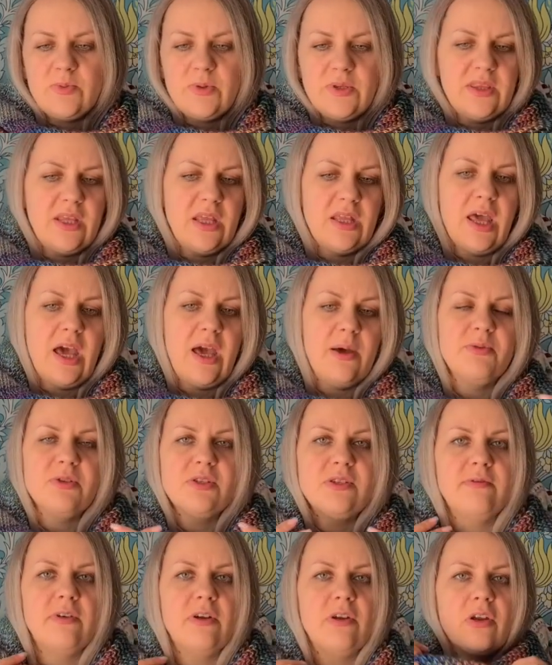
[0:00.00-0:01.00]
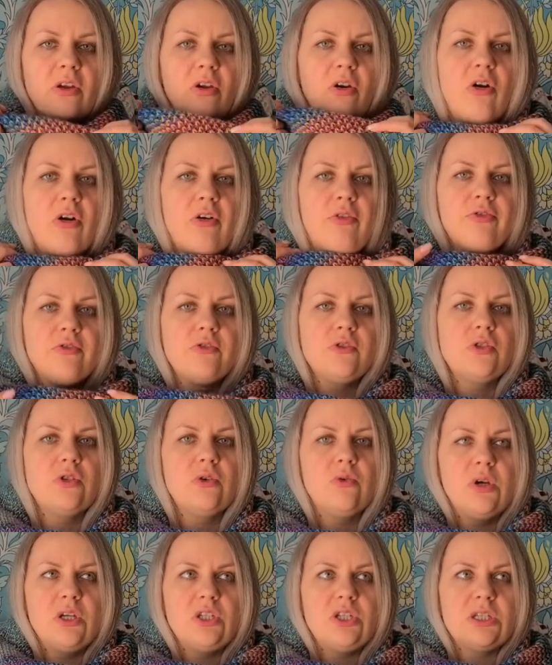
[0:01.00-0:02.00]
but that happens very often,
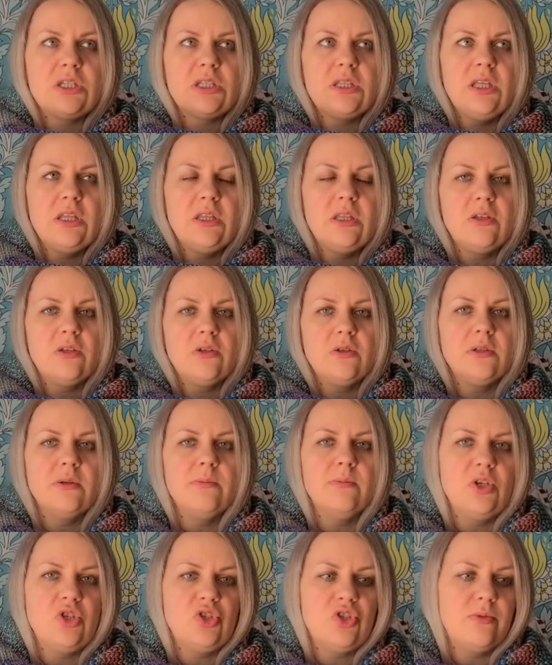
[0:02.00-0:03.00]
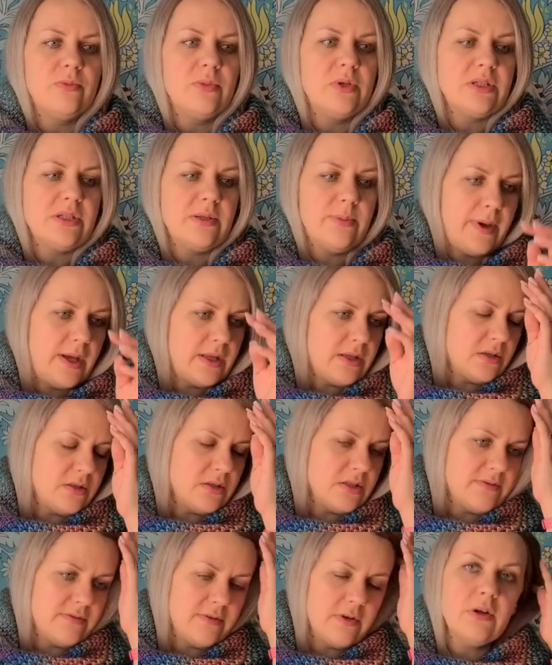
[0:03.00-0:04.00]
so I just knit it to the measurements. The pattern
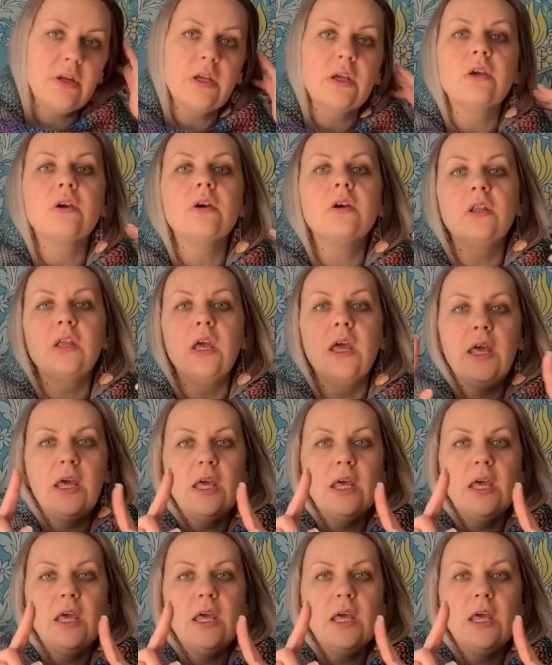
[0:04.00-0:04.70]
is very good.